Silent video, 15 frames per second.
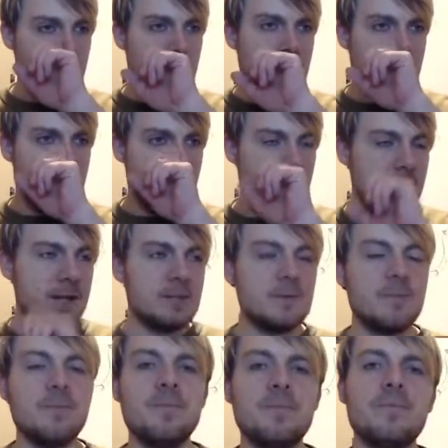and
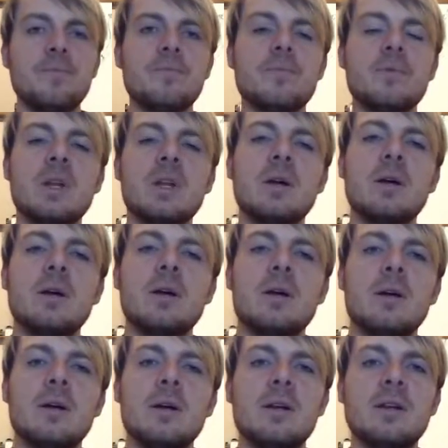
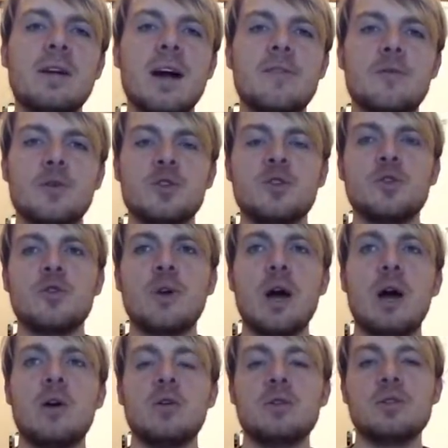it covers the
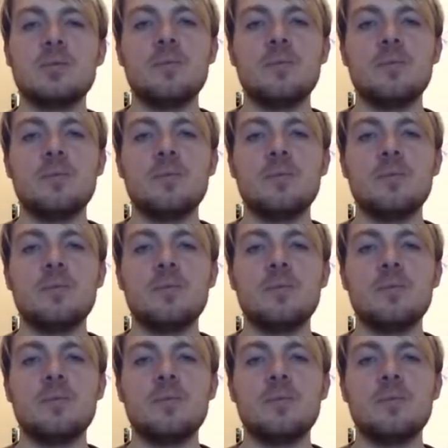ground,